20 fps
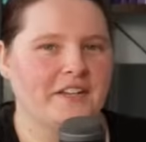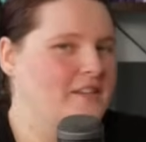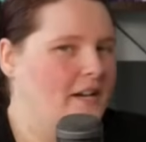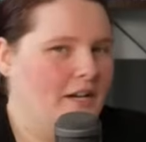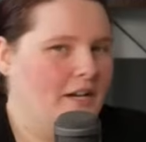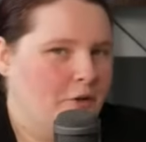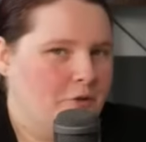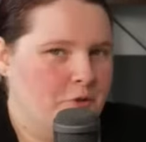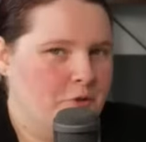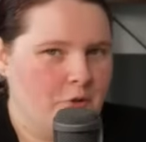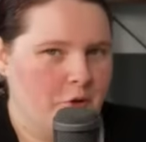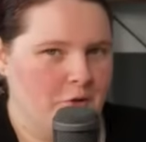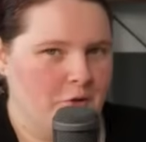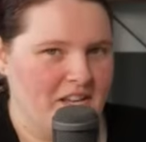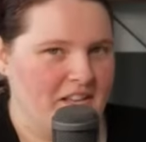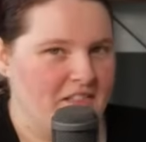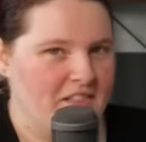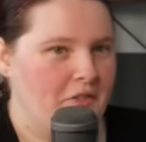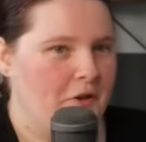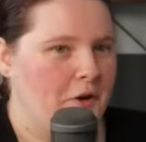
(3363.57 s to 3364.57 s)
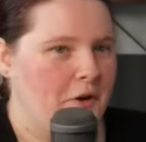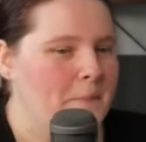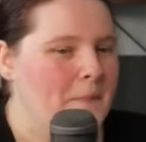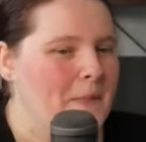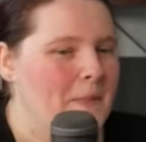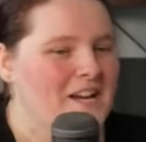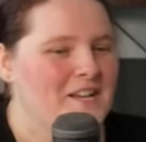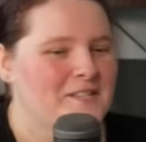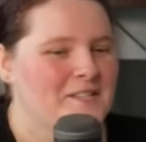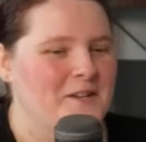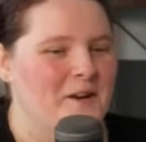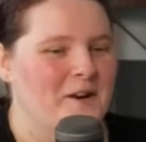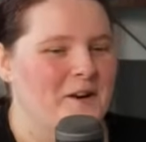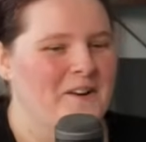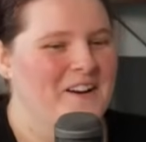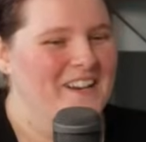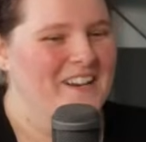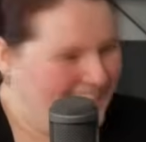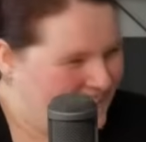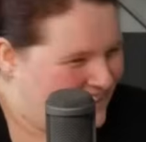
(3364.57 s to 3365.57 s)
I don't do those either though. So
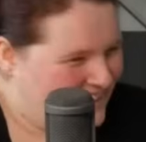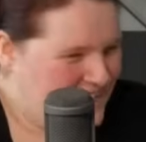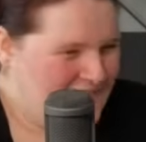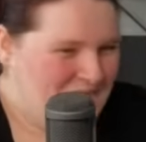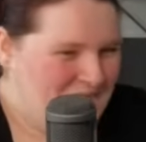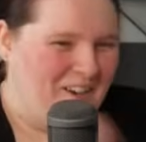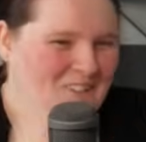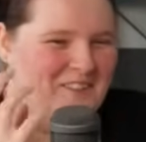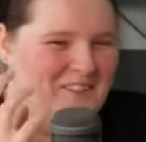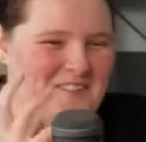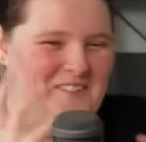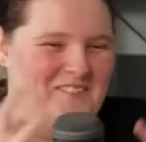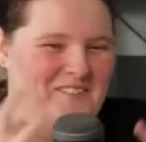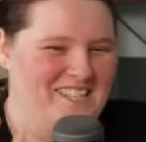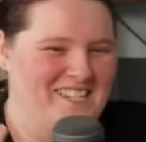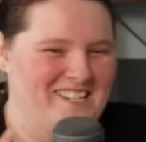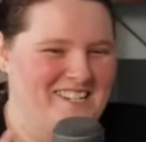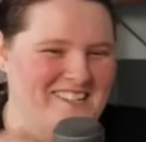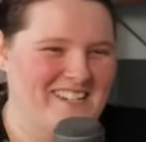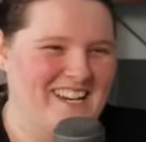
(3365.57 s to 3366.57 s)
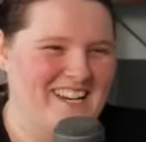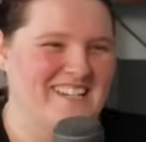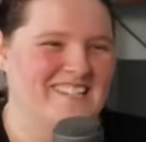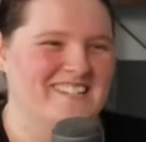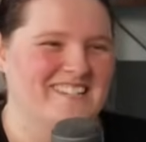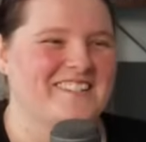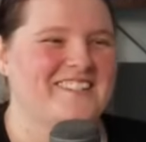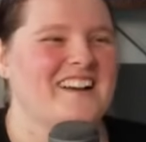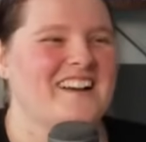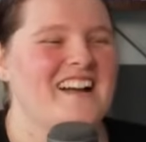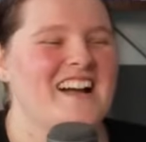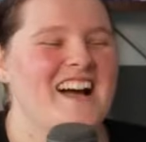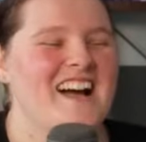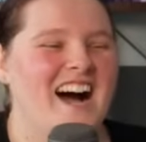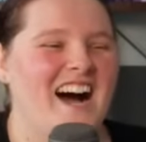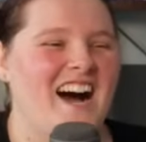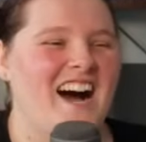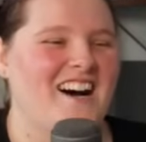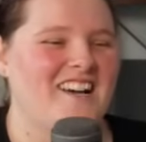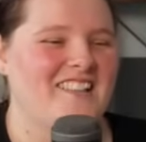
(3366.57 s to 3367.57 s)
probably don't need to.
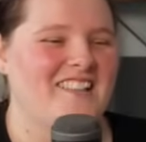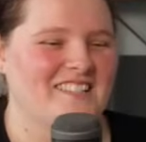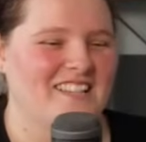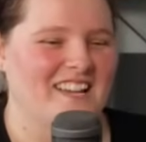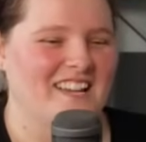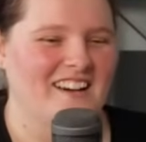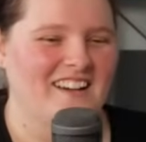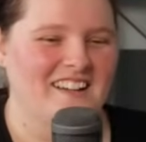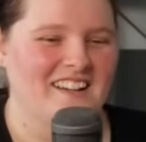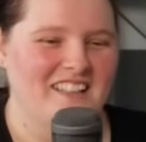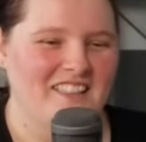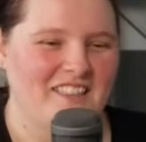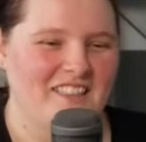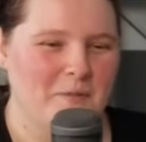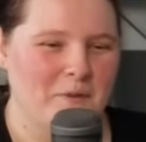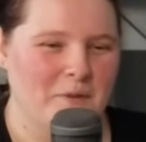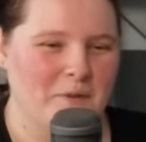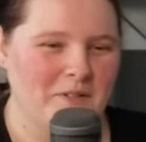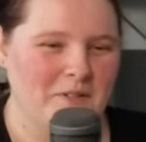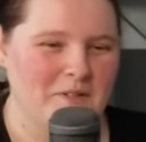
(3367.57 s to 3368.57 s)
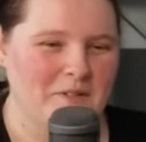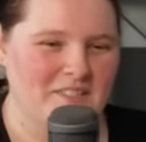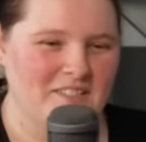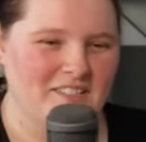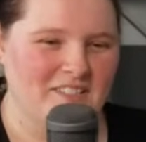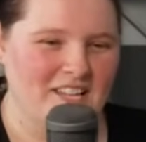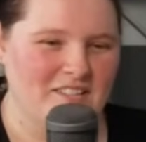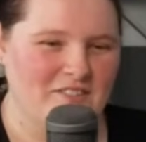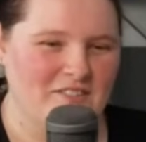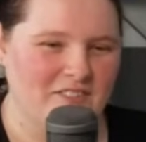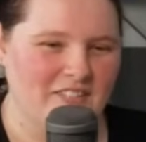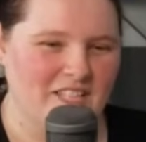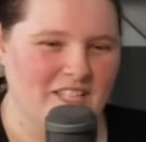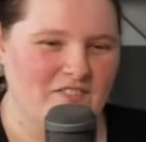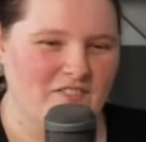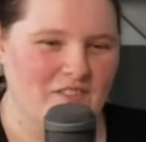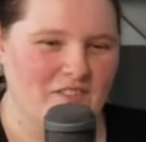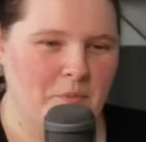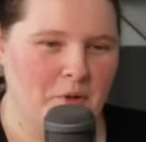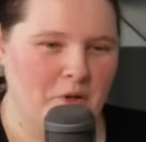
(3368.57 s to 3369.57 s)
Yeah, they probably use the last release
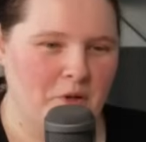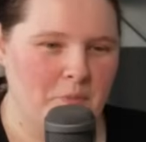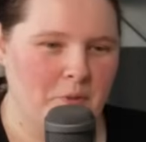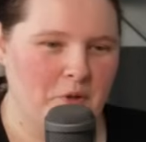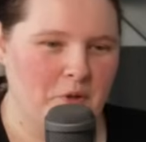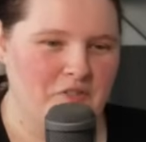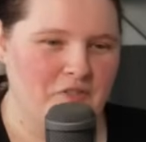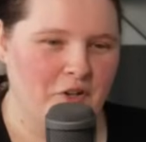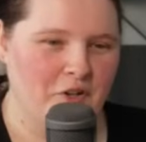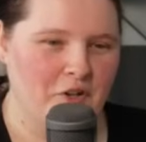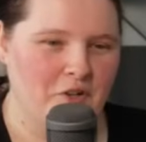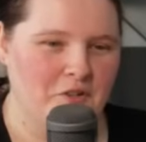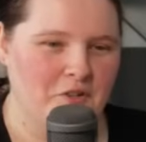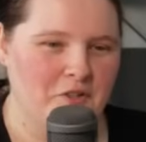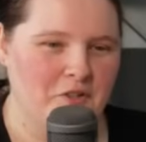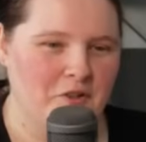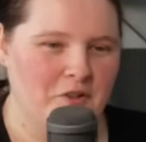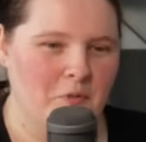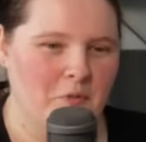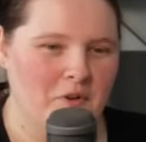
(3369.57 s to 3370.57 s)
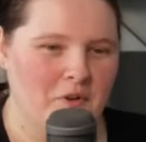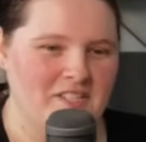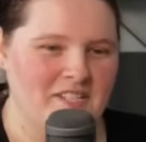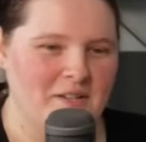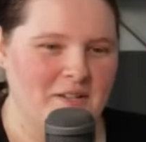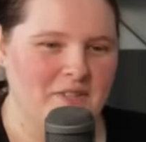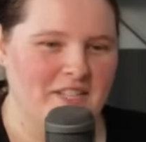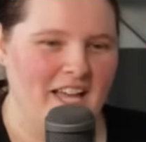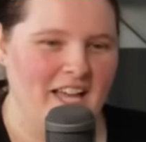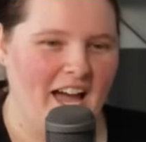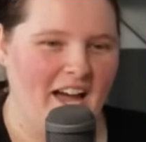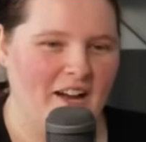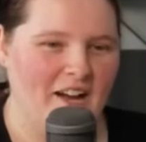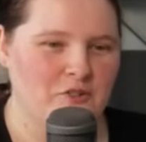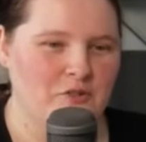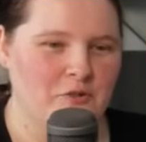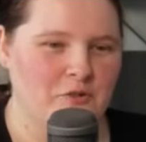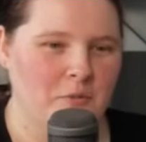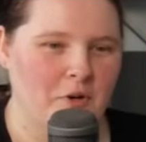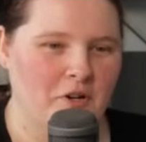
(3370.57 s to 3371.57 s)
for the bottle box photo too. I want to see what the
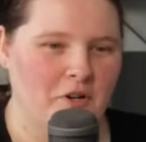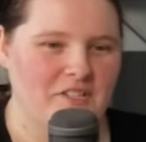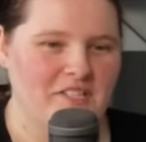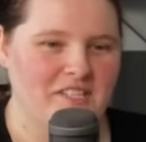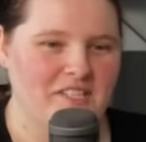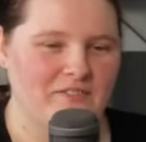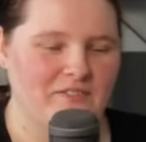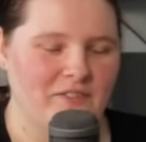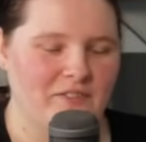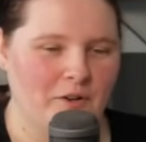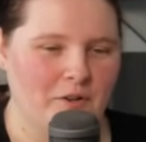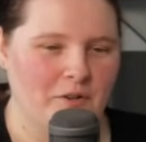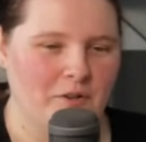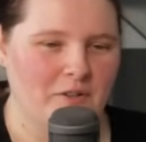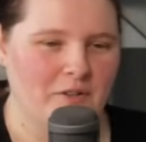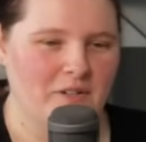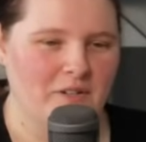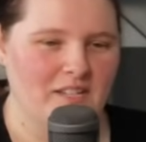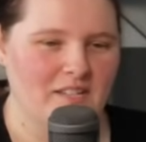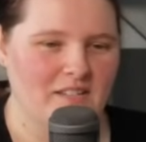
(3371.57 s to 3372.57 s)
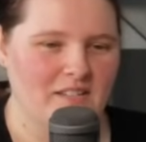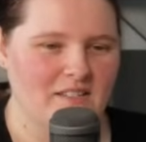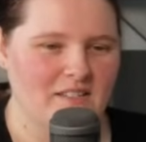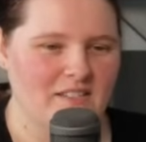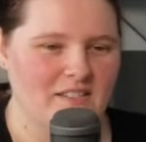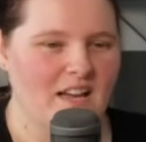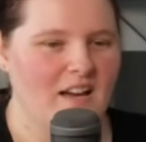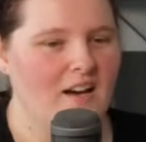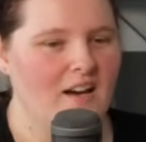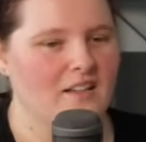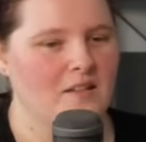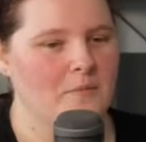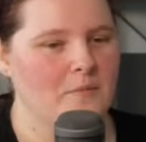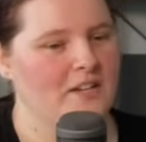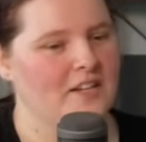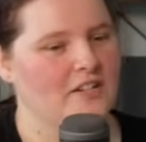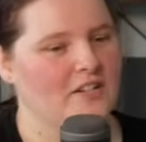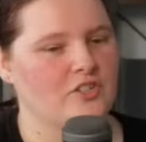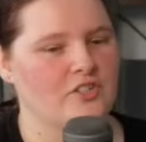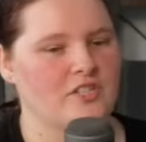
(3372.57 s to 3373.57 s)
actual box photo is. Yeah, that'd
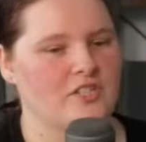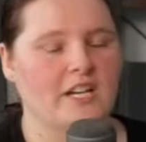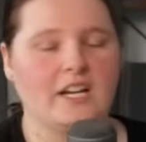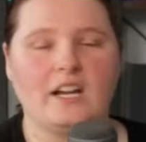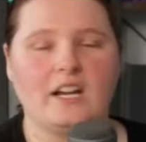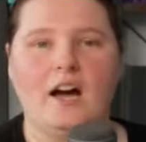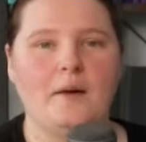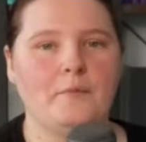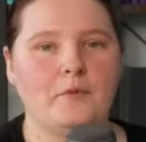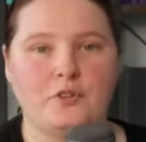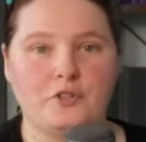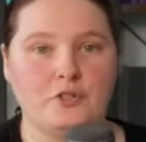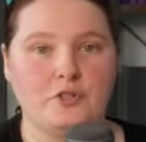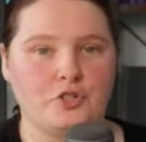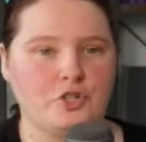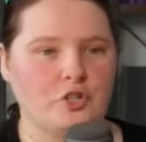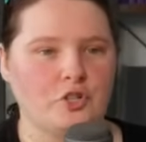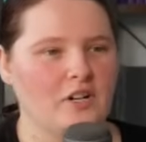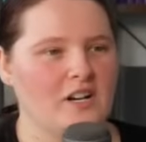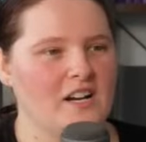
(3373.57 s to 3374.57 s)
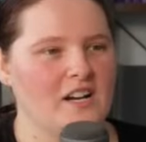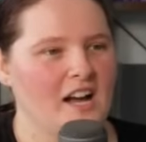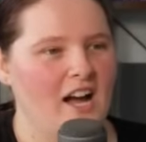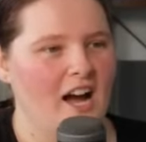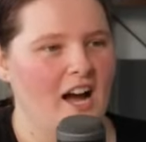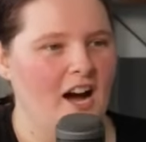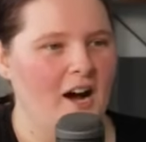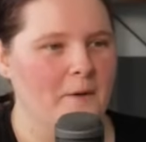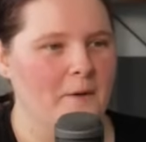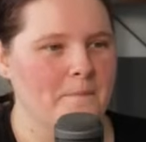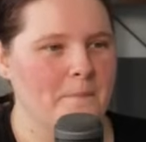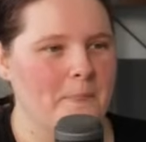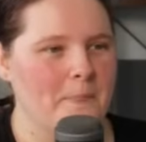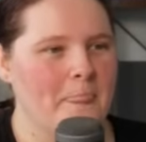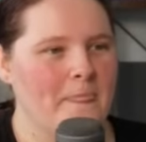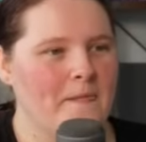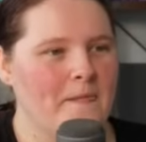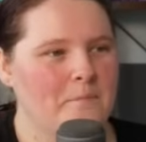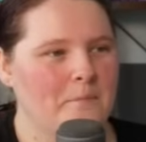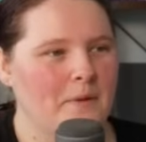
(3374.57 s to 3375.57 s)
be interesting. I'm not too sure.
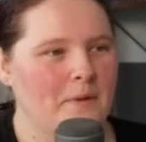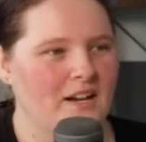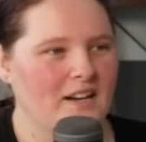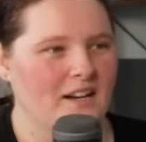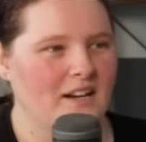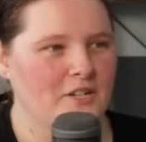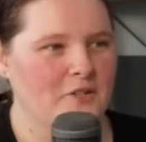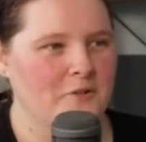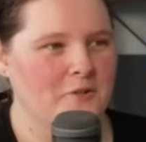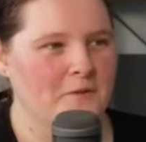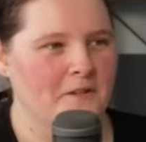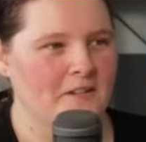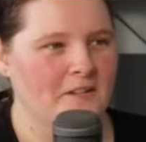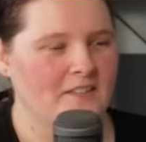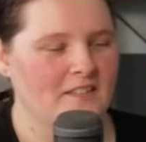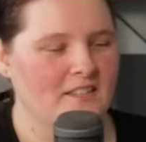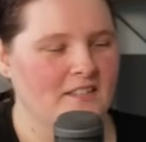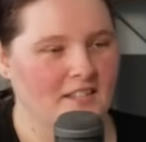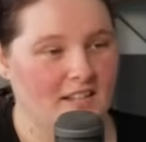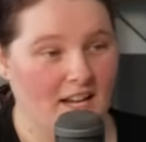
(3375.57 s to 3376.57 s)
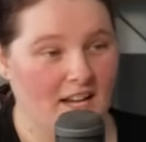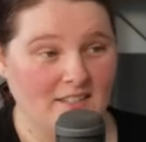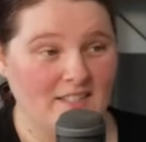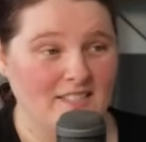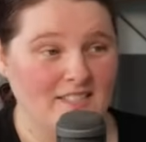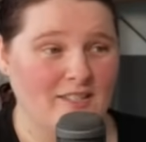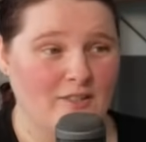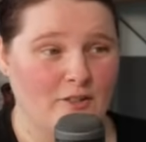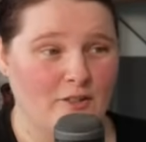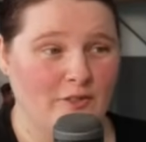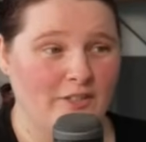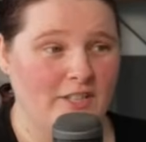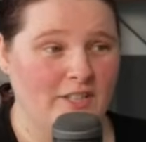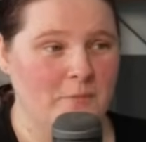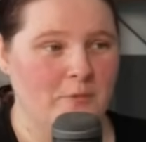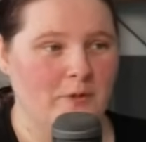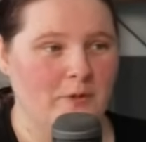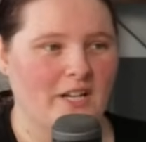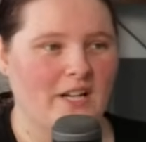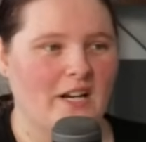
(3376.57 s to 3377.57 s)
But I do think that the colors here are really
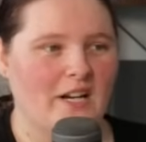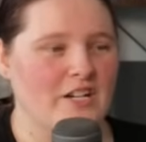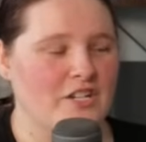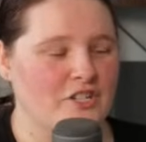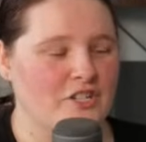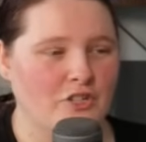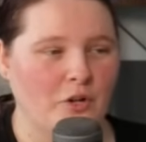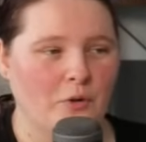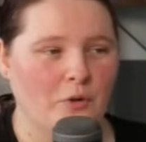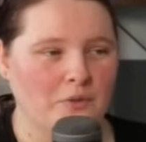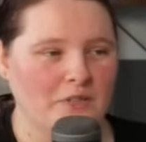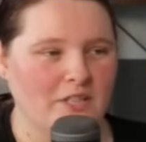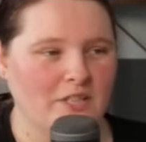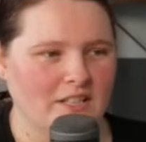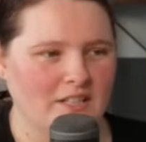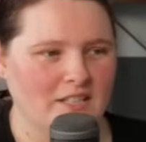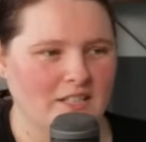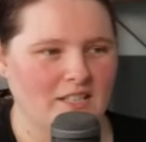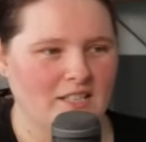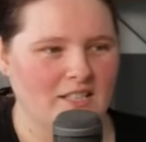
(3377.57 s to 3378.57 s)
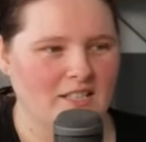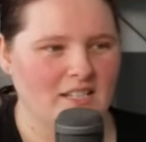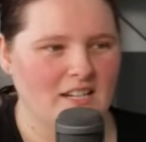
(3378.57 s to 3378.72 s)
pretty. I just don't think that